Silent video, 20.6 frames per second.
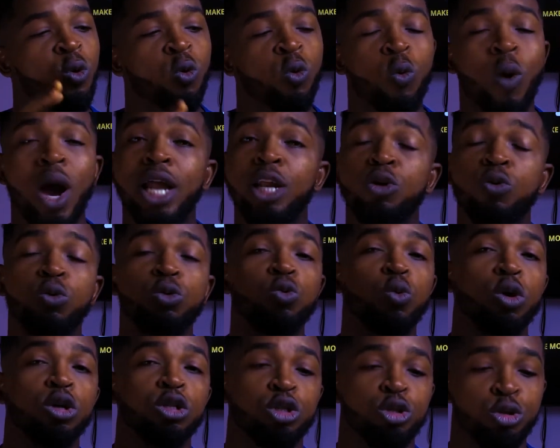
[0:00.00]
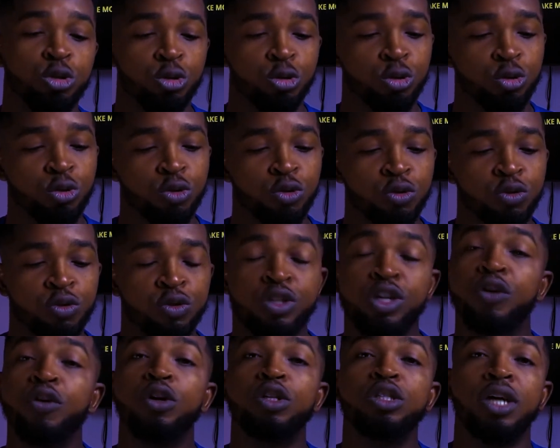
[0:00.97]
While you would want to
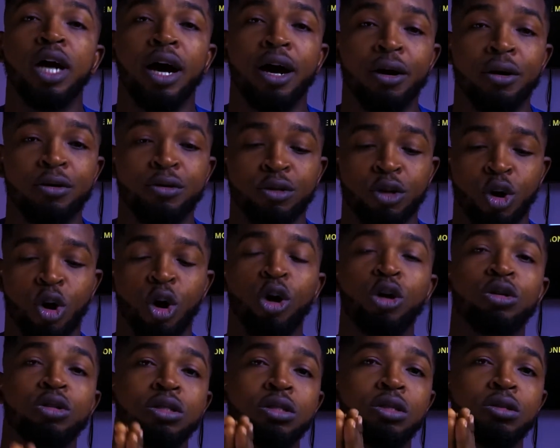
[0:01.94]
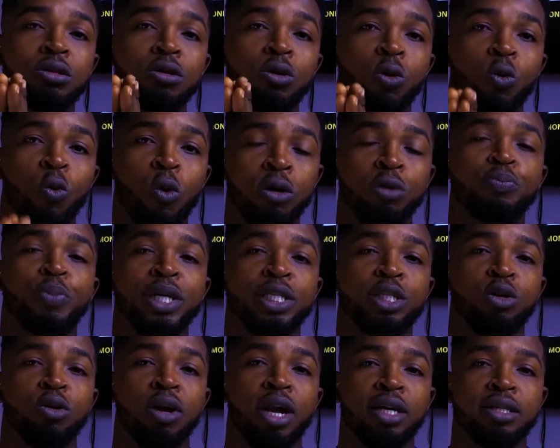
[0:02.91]
zero down on one
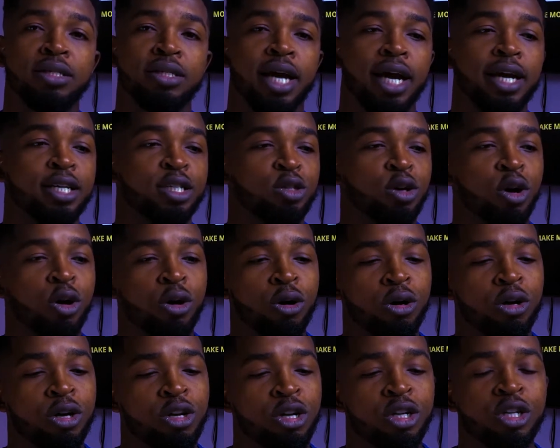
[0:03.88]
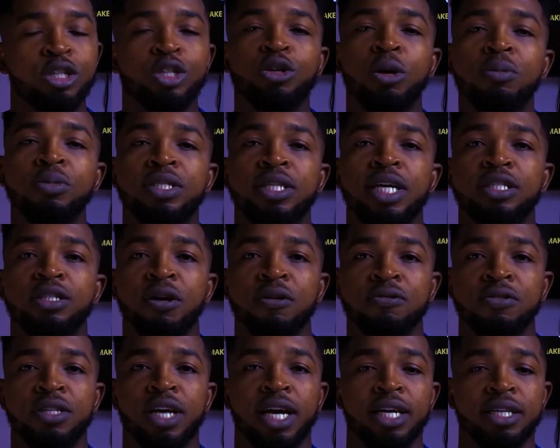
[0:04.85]
particular site or some set
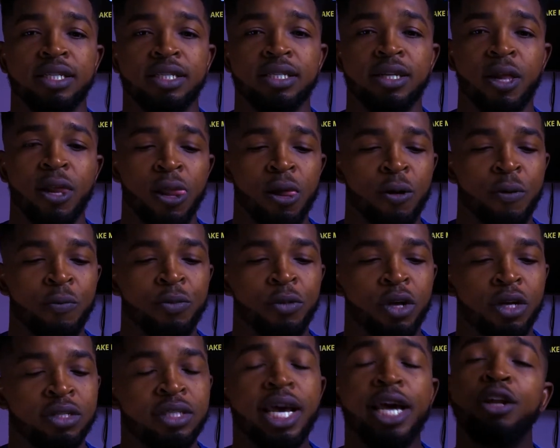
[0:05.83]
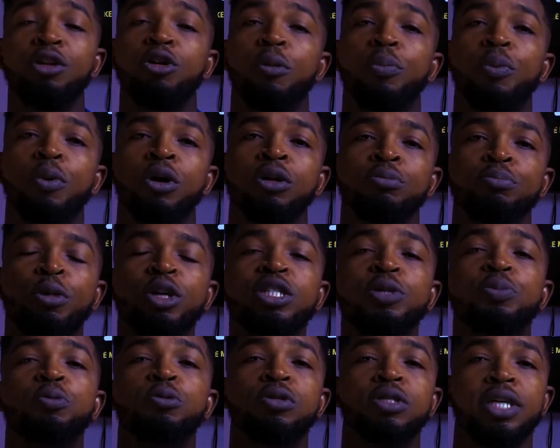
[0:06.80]
of sites, sign up on
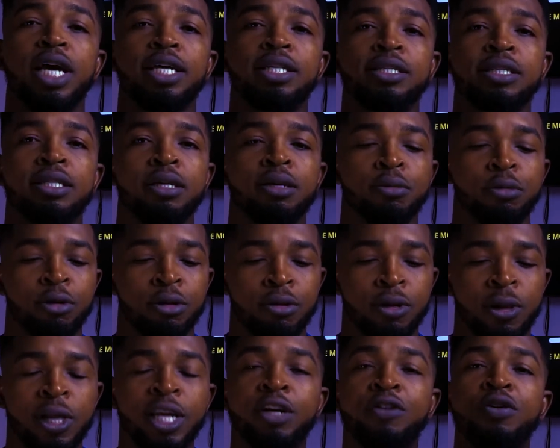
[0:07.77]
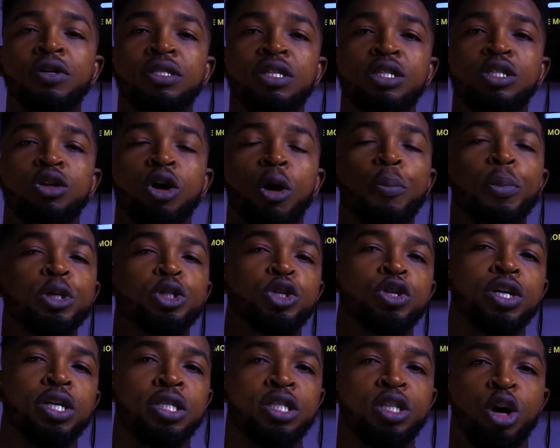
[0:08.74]
multiple sites increases your
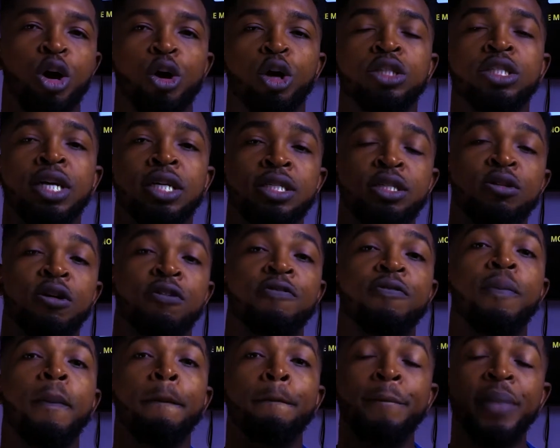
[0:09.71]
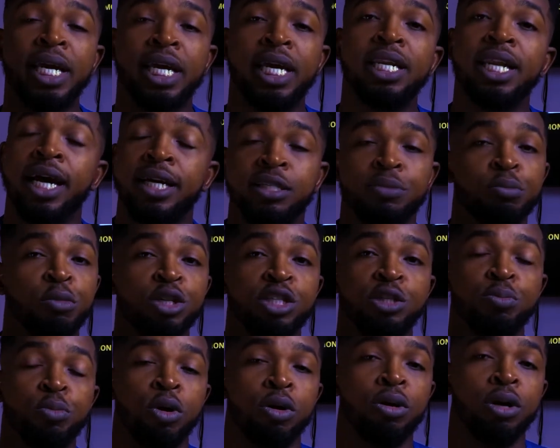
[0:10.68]
opportunity or your chances of making as
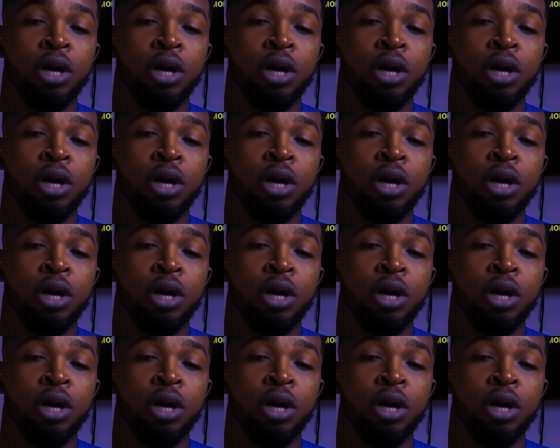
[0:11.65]
much